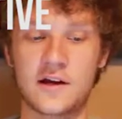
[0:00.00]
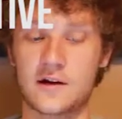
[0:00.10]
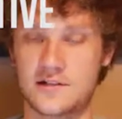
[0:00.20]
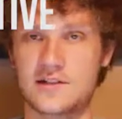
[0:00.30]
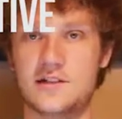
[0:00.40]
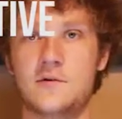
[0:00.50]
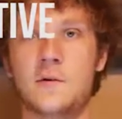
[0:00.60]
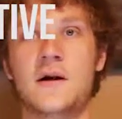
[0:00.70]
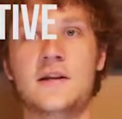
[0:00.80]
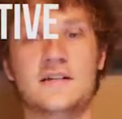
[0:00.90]
consciousness,
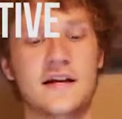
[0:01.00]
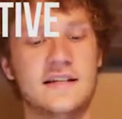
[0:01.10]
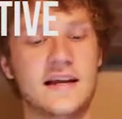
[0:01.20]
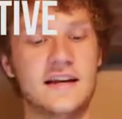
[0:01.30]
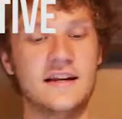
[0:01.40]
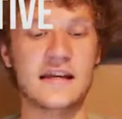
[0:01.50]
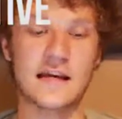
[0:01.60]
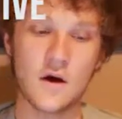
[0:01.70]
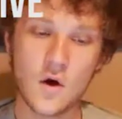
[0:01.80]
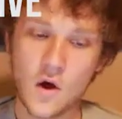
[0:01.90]
awareness,
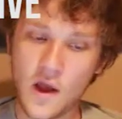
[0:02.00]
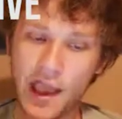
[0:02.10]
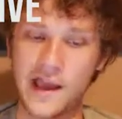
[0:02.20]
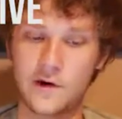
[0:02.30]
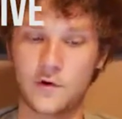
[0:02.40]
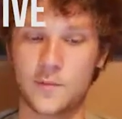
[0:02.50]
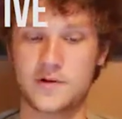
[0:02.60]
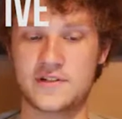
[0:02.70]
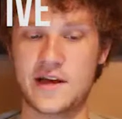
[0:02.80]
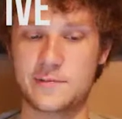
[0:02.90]
identity, and or
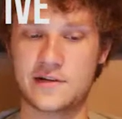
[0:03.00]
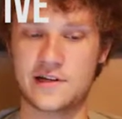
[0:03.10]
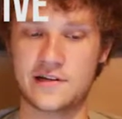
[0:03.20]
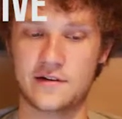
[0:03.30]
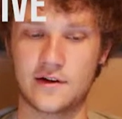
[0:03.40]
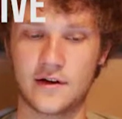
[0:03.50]
perception.